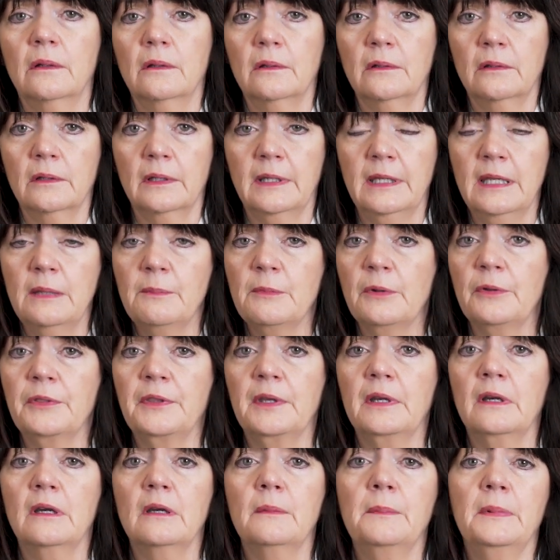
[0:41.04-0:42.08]
her
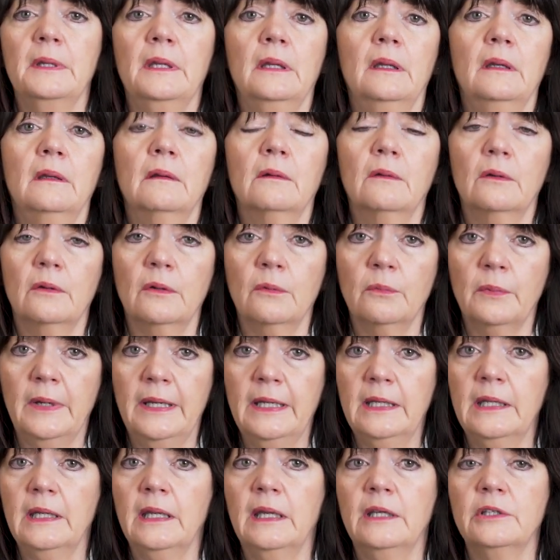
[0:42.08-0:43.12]
chemotherapy, her
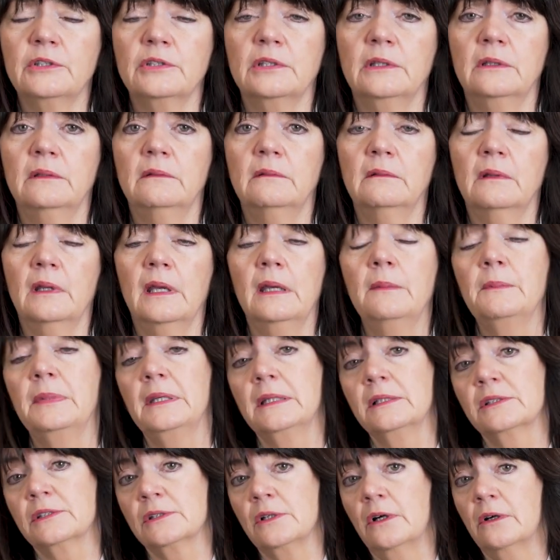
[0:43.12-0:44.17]
radiation, and
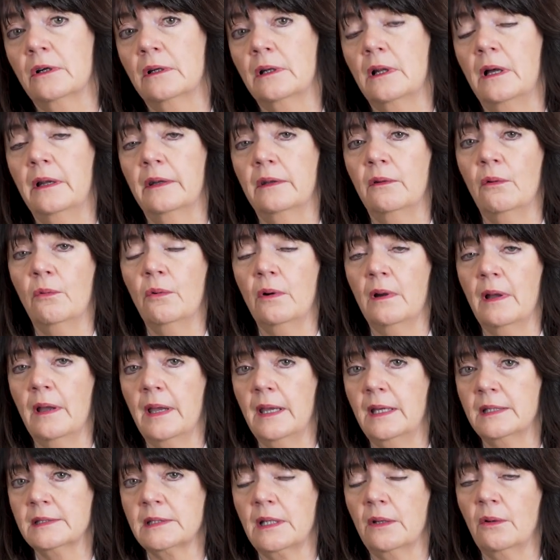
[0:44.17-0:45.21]
being started on
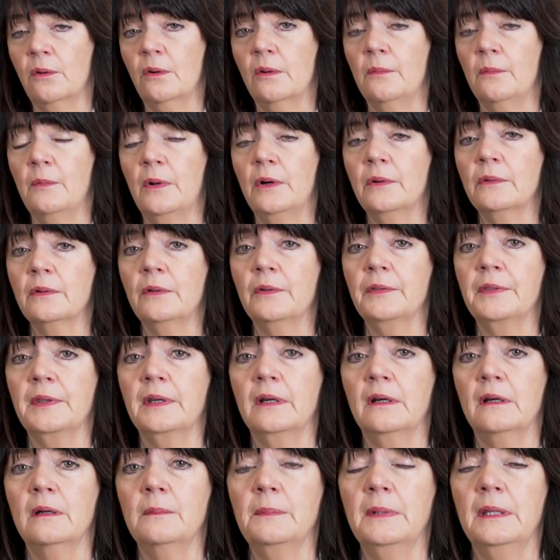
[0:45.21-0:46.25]
anti-hormonal
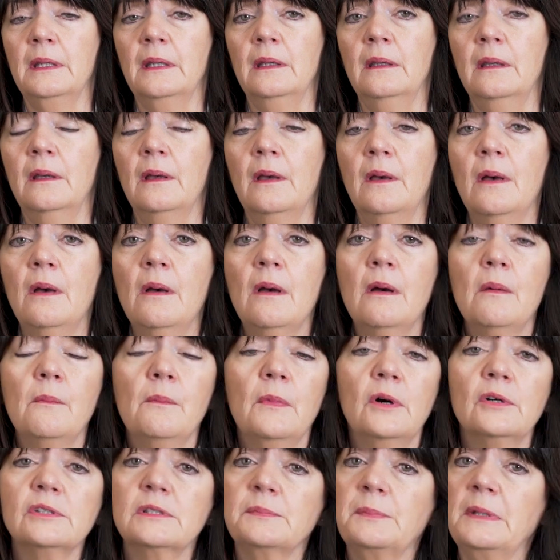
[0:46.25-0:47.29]
therapy,
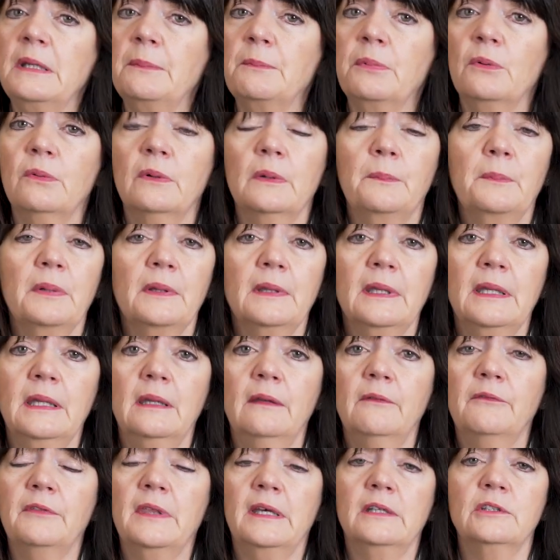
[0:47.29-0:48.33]
most people would
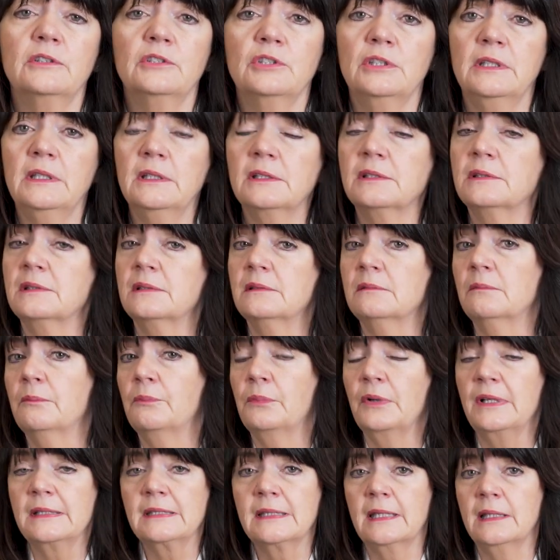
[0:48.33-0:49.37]
believe that Gina's
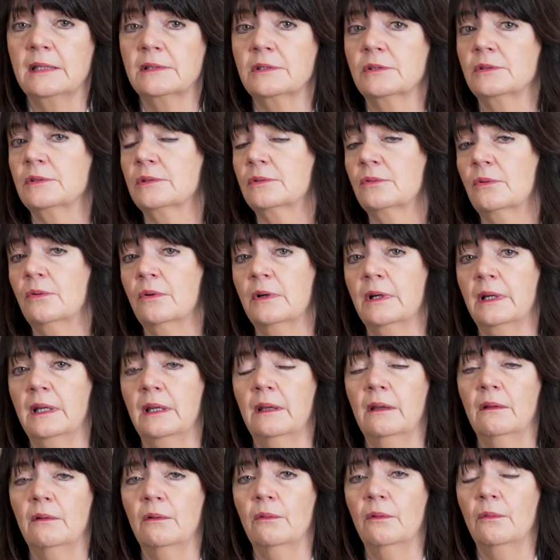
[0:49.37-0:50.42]
breast cancer
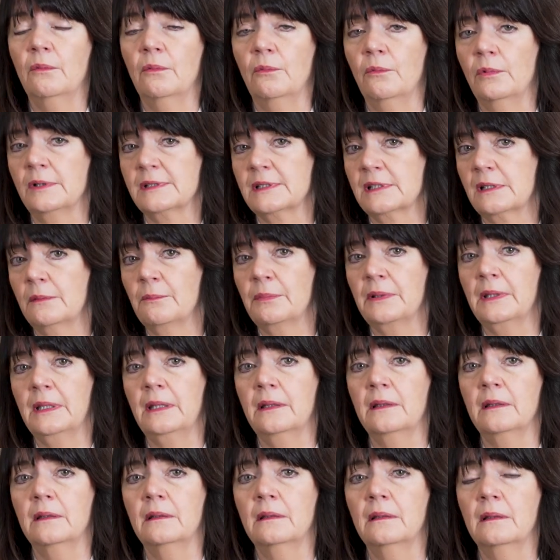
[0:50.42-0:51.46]
story was
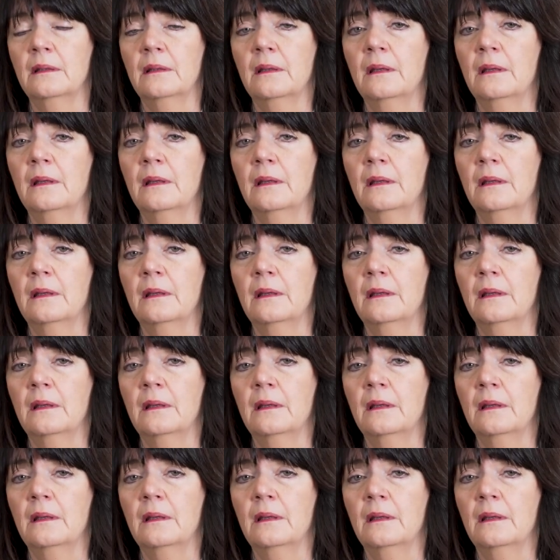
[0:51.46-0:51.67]
completed.